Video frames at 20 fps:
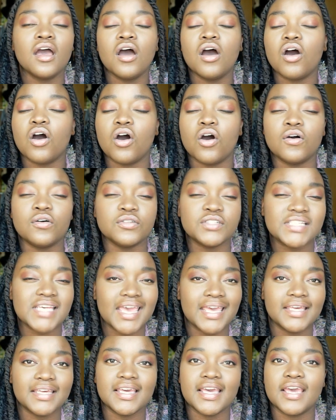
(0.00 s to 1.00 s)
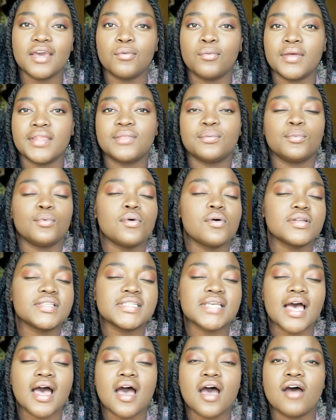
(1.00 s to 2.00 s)
oh, take it with
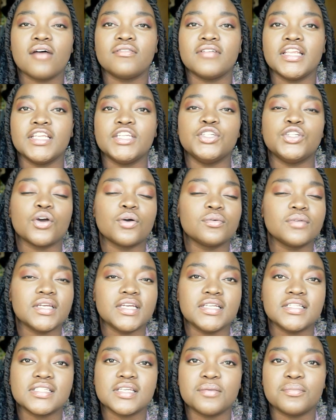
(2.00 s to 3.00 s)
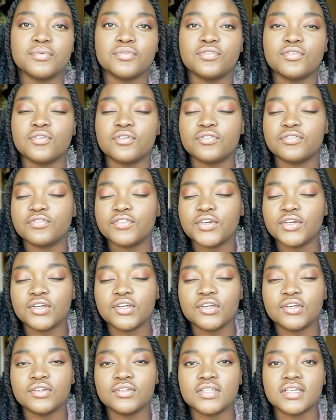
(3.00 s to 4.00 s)
water and don't eat it before
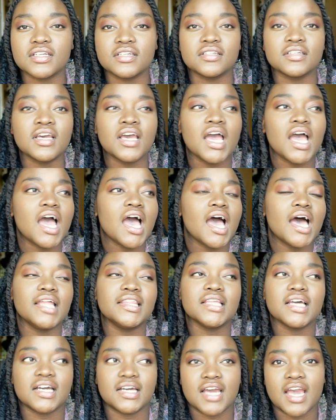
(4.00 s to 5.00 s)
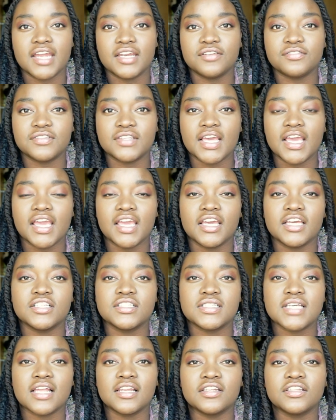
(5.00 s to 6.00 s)
food and that kind of thing, and
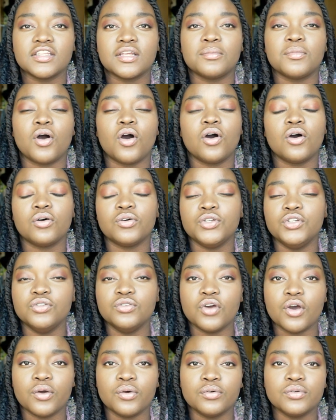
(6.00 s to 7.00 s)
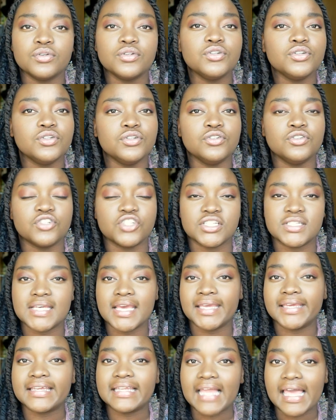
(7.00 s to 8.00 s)
telling them, oh, you should
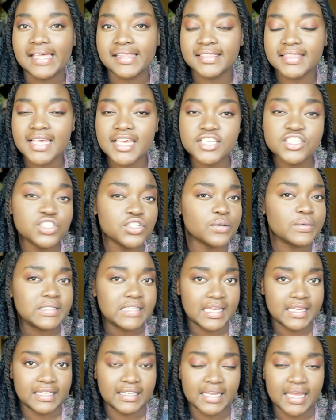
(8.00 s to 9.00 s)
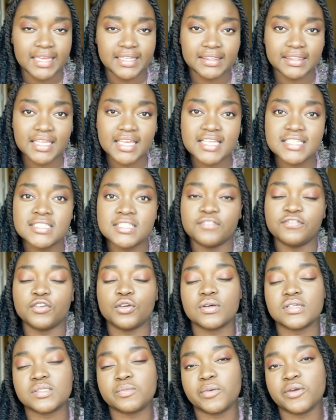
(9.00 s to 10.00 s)
take it like this, don't take it like this. If you
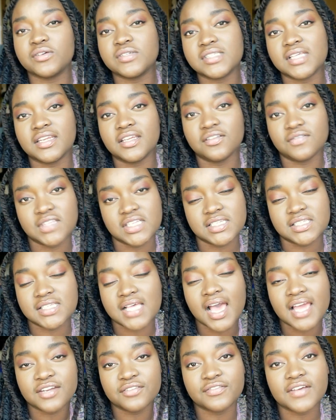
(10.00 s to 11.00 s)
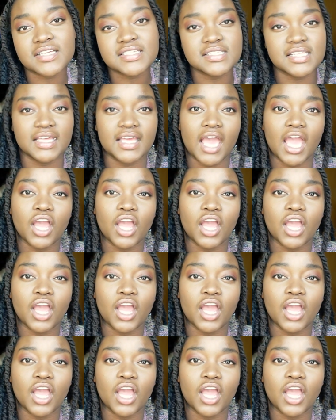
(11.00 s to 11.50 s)
experience any of these side effects, then get in